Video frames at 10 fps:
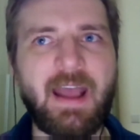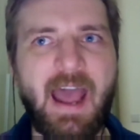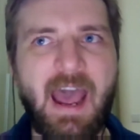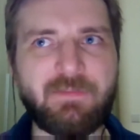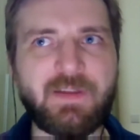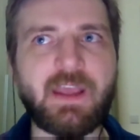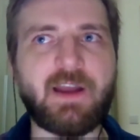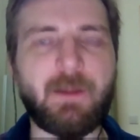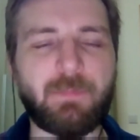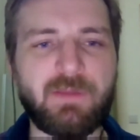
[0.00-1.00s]
having a
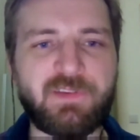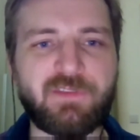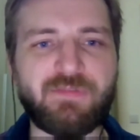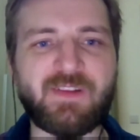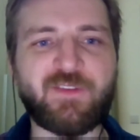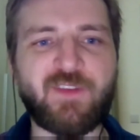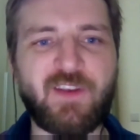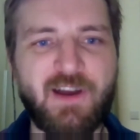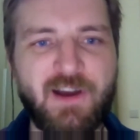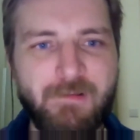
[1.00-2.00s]
couple of different
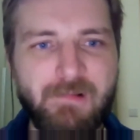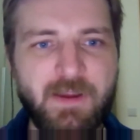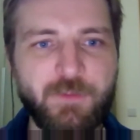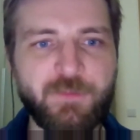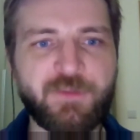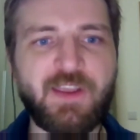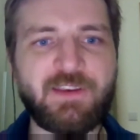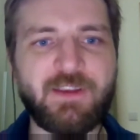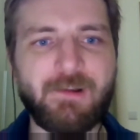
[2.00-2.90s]
scenarios in your